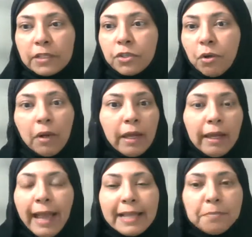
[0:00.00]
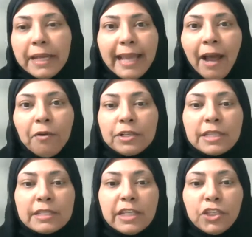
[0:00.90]
So as many
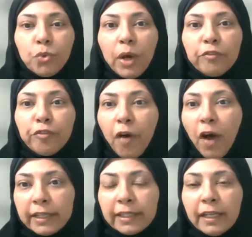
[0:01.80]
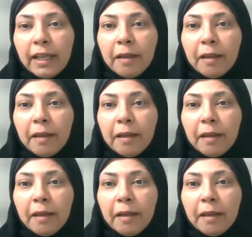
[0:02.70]
hours as each one fought,